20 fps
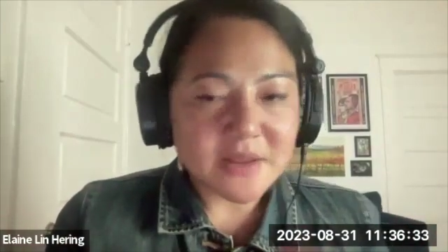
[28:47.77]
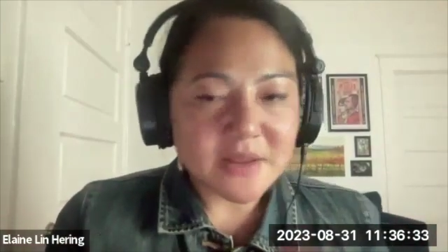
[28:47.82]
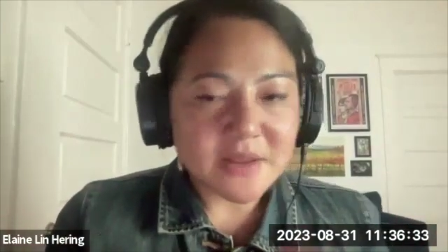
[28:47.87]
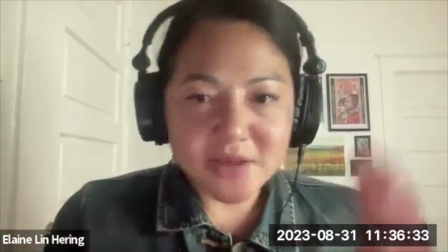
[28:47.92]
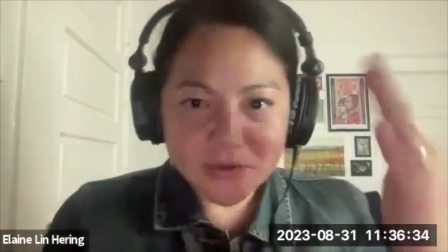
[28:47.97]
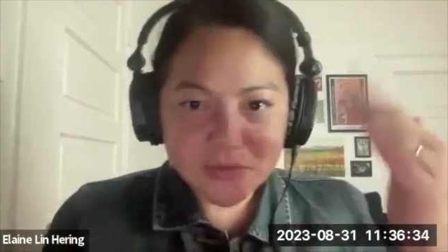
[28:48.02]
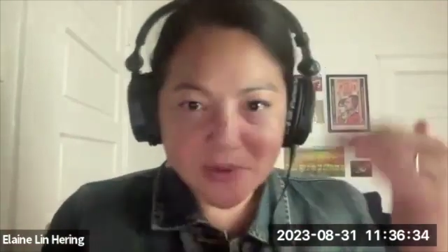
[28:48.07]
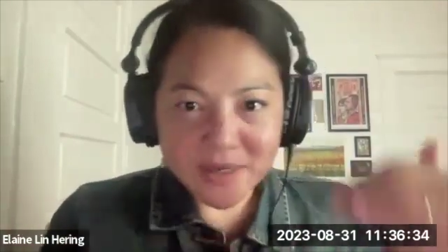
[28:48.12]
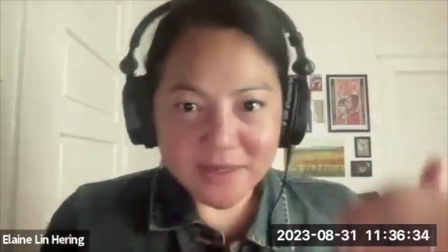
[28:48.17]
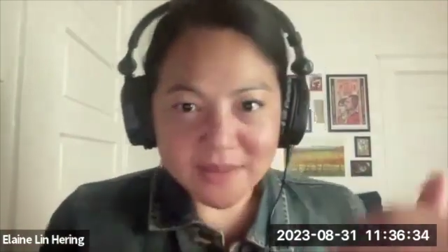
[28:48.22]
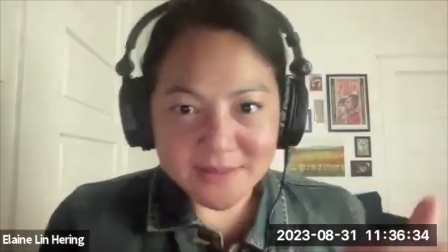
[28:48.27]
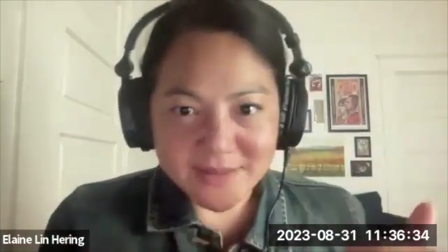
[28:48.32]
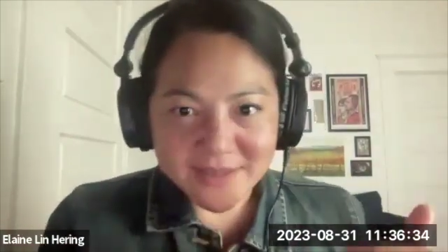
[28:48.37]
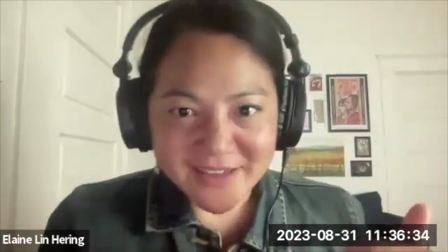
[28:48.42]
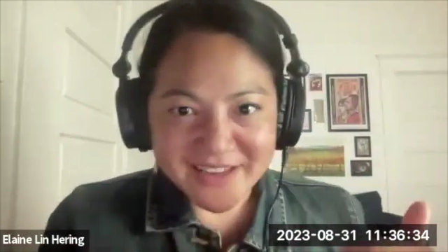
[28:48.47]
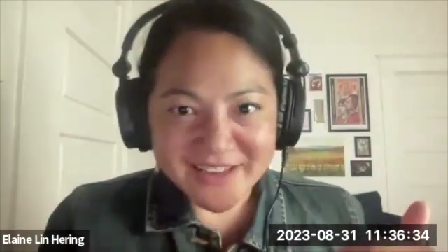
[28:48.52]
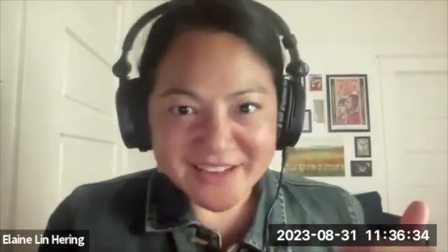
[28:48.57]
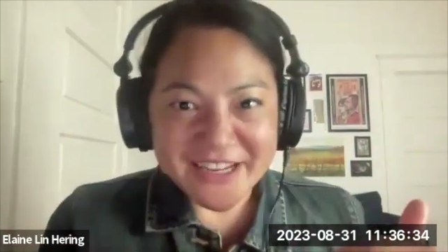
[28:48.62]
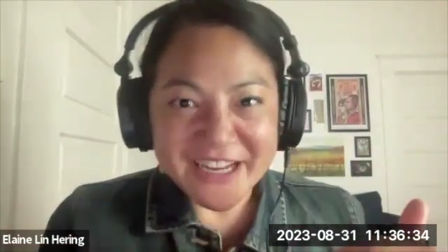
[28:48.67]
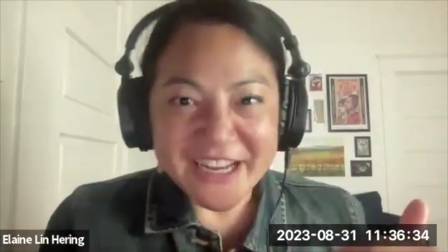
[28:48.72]
the
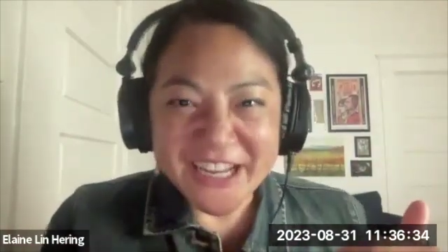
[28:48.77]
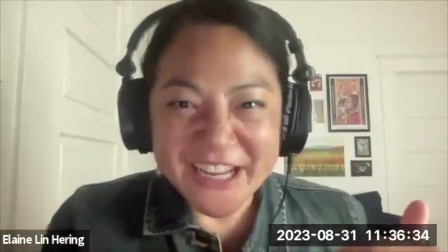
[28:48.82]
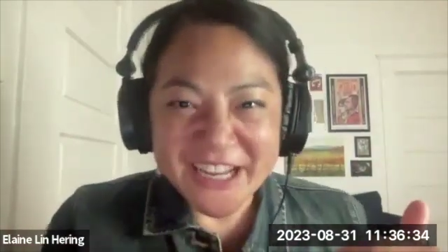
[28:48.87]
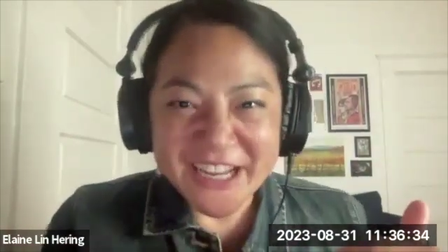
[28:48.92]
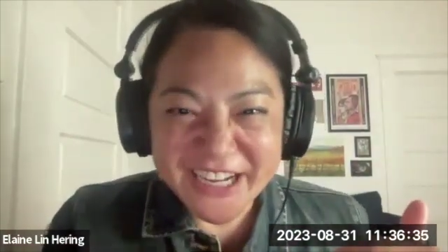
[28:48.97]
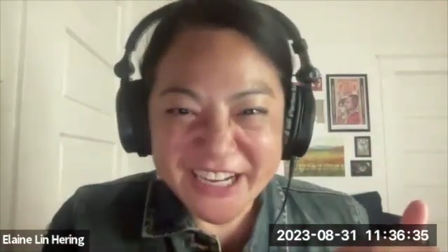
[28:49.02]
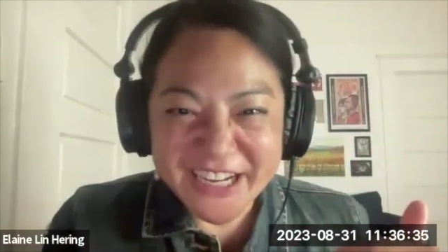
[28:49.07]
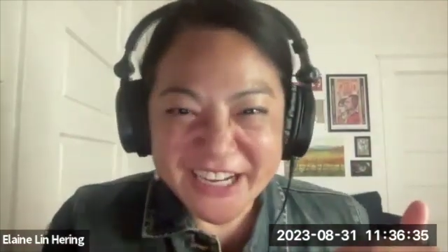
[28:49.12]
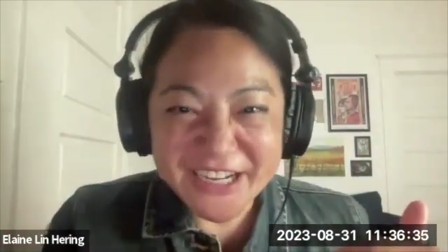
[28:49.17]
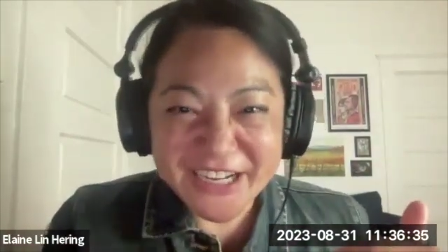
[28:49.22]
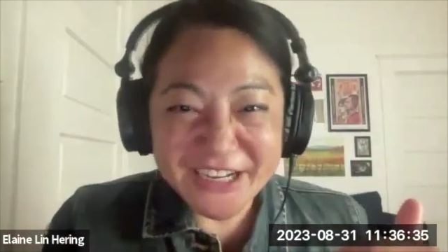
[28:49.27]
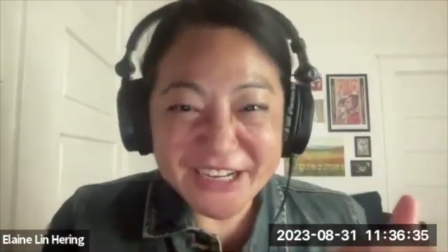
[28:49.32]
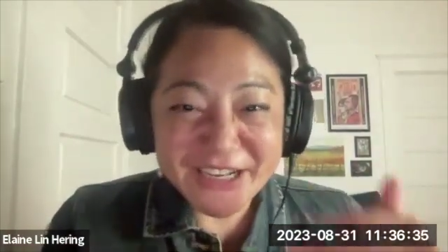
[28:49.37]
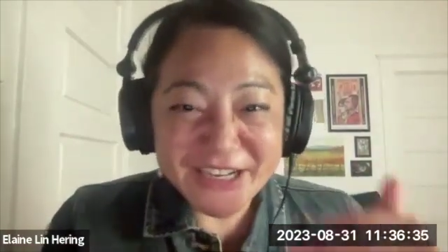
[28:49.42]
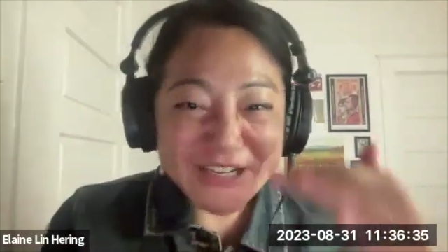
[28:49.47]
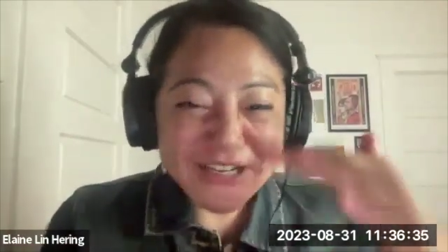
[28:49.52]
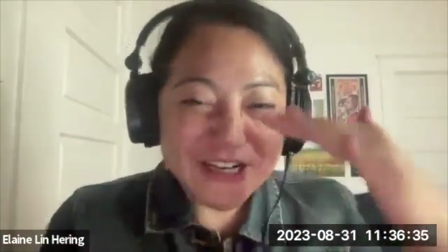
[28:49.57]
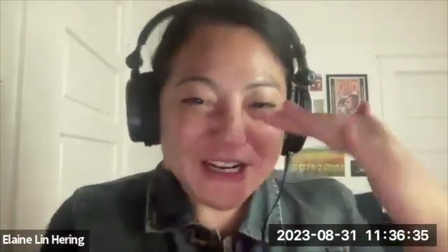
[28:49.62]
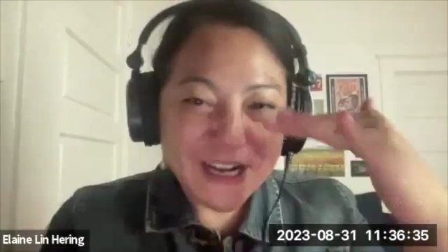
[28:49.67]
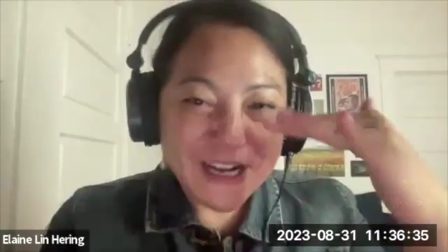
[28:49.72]
adrenaline
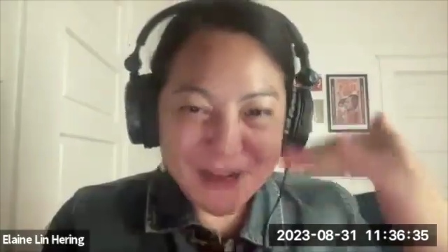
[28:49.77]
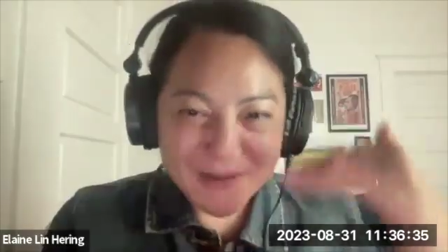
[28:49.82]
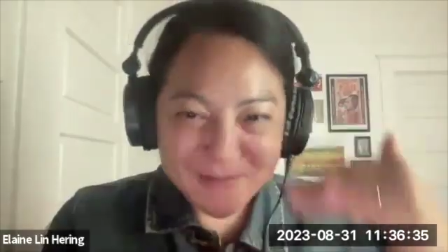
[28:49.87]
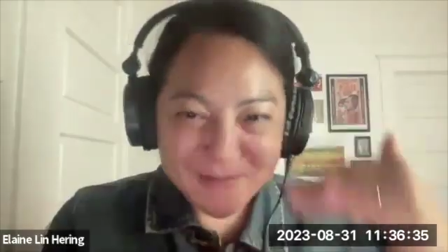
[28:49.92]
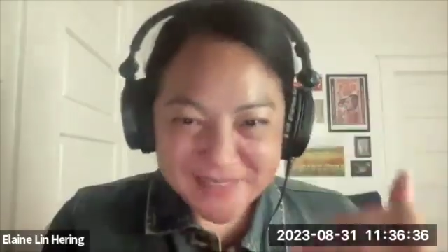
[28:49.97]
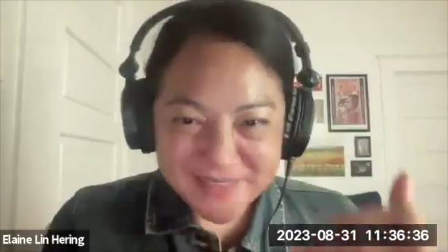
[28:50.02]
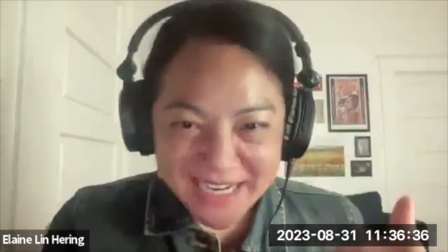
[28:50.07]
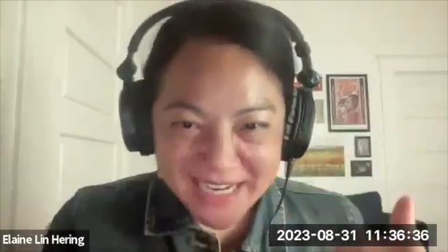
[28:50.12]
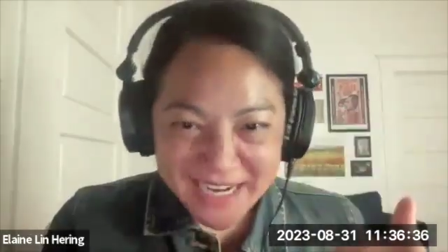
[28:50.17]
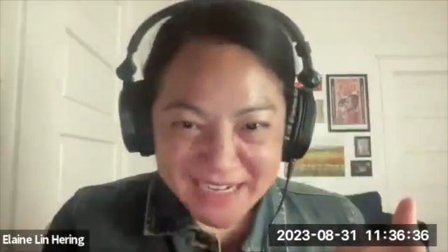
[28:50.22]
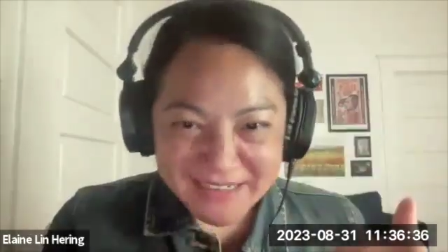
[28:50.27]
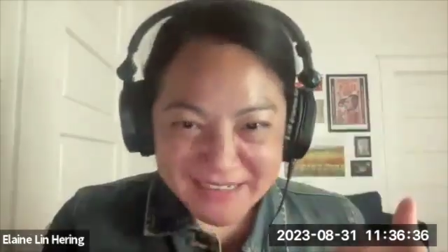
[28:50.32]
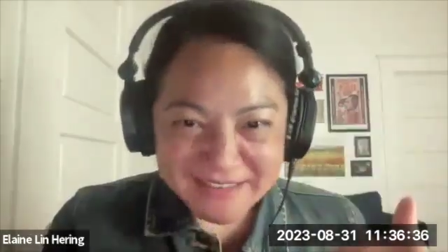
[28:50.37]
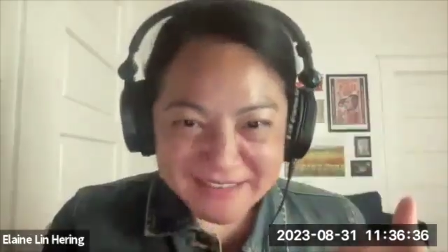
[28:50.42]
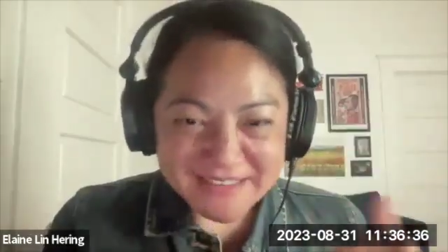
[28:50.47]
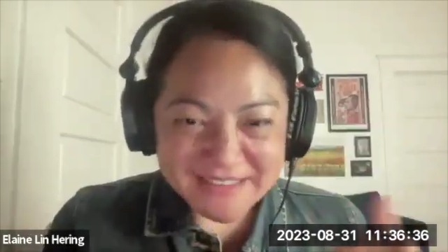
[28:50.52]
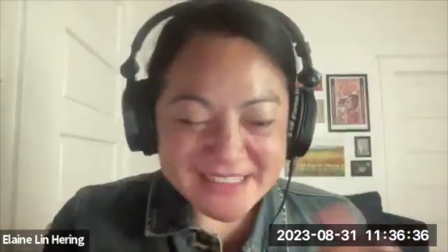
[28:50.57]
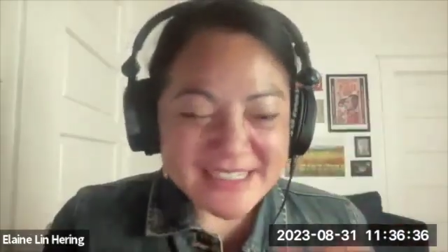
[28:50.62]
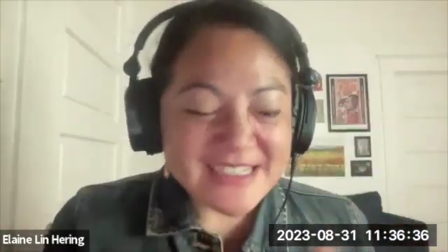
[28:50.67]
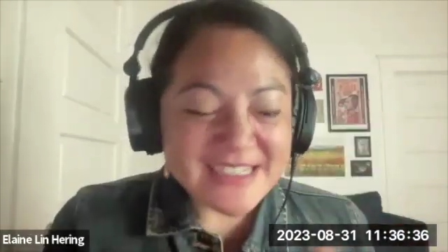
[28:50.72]
come
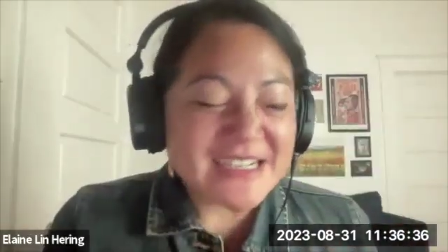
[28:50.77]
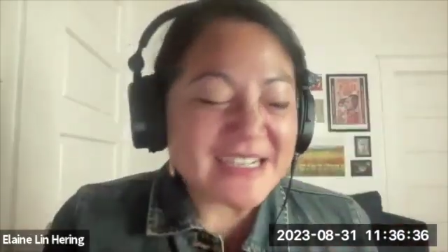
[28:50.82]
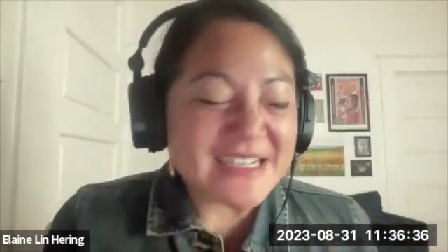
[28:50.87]
down.